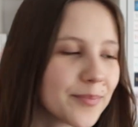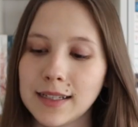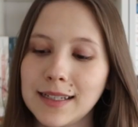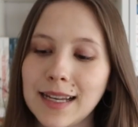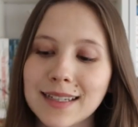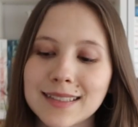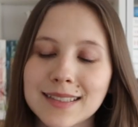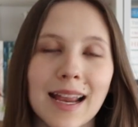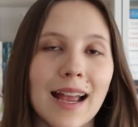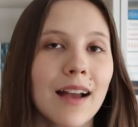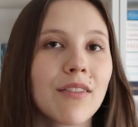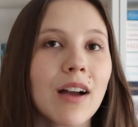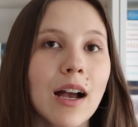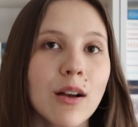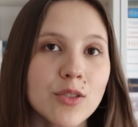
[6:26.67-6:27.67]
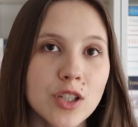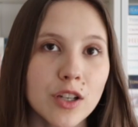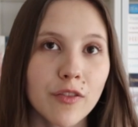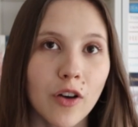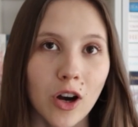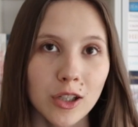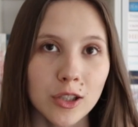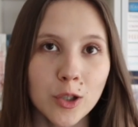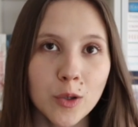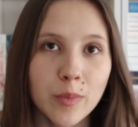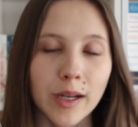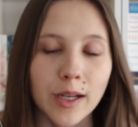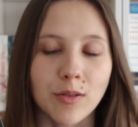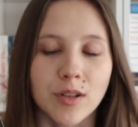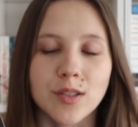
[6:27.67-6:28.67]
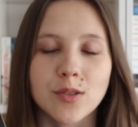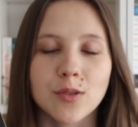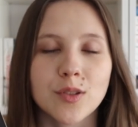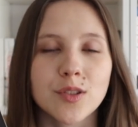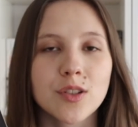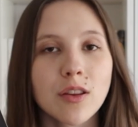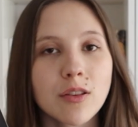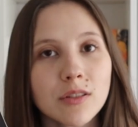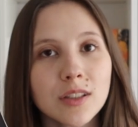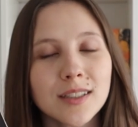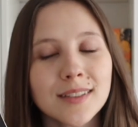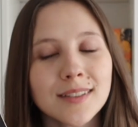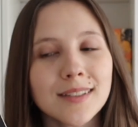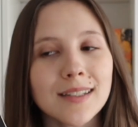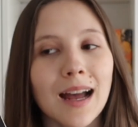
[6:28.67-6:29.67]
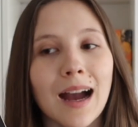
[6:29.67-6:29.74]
Next I have House of Hollow by Crystal Sutherland.